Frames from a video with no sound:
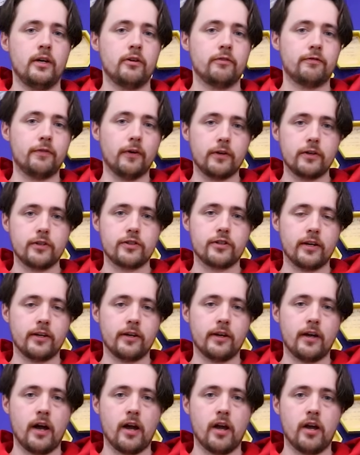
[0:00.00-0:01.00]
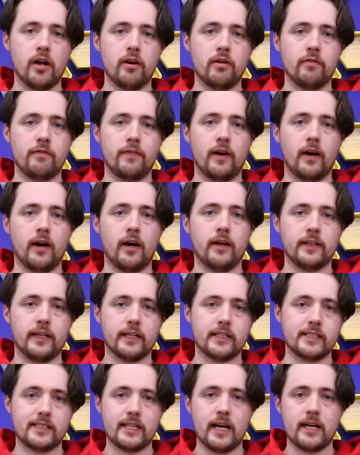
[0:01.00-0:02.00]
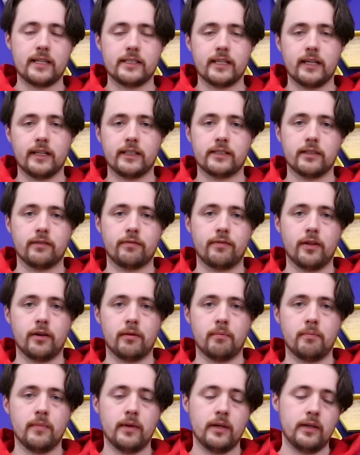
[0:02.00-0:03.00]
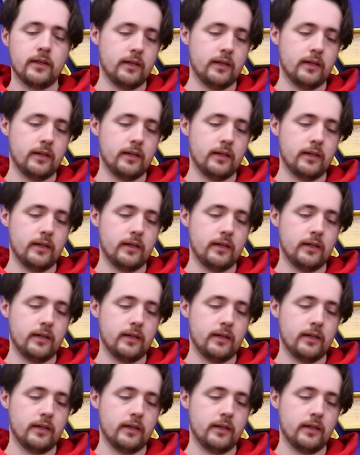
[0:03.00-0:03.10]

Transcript: function over the aesthetics of them.